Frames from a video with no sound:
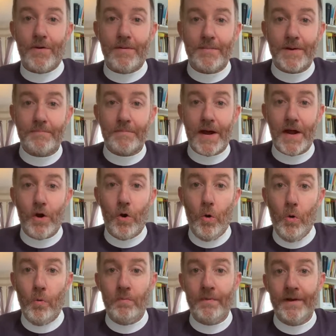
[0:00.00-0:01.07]
I'm at my
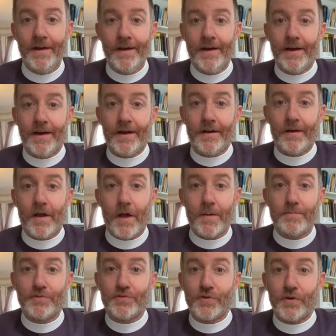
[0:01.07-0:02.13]
home
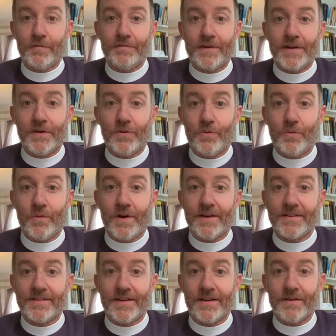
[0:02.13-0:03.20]
observing
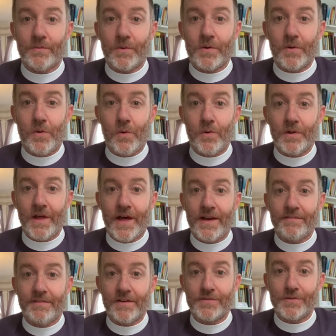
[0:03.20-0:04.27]
what a whole lot
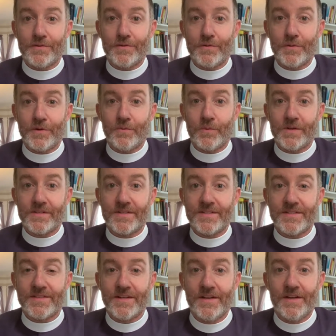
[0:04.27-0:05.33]
of us are doing, which
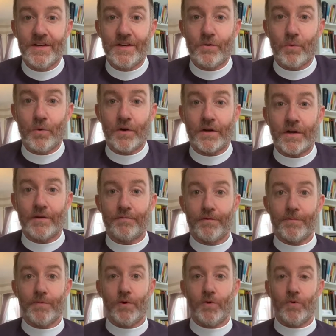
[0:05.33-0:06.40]
is working
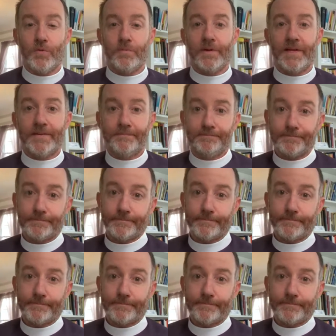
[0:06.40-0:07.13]
from home and